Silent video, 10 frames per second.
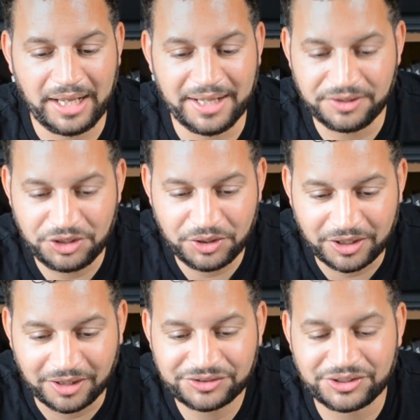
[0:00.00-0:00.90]
And you
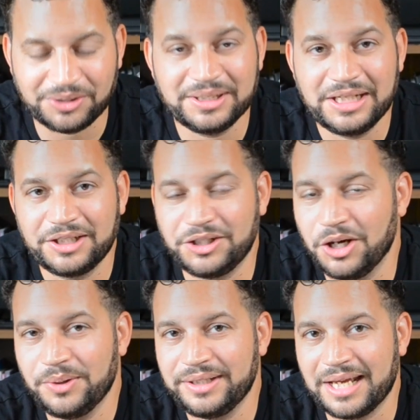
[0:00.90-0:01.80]
can also
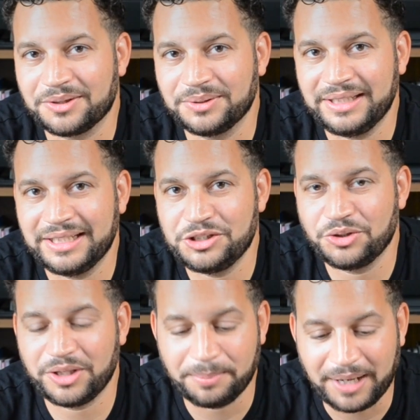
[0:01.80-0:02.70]
go and not only
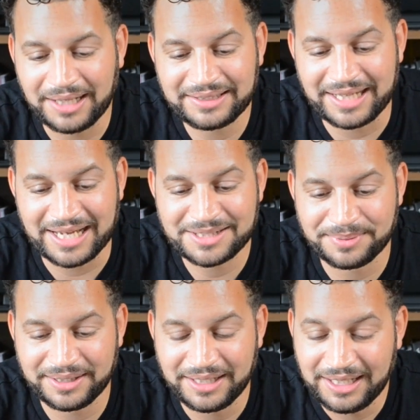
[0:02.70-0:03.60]
enjoy the podcast,
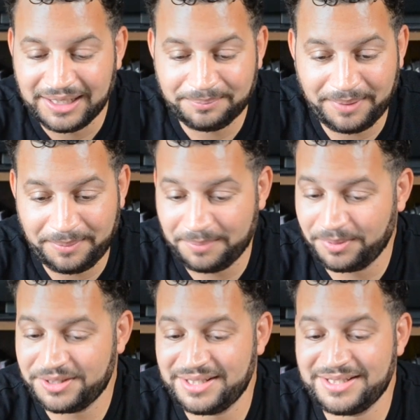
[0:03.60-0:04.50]
but man,
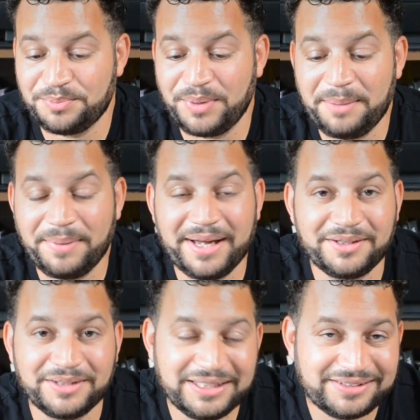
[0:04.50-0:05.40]
participate
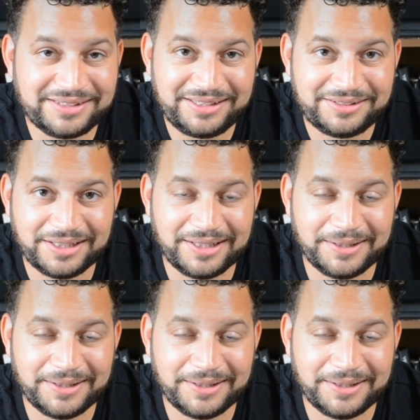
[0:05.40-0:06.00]
by listening,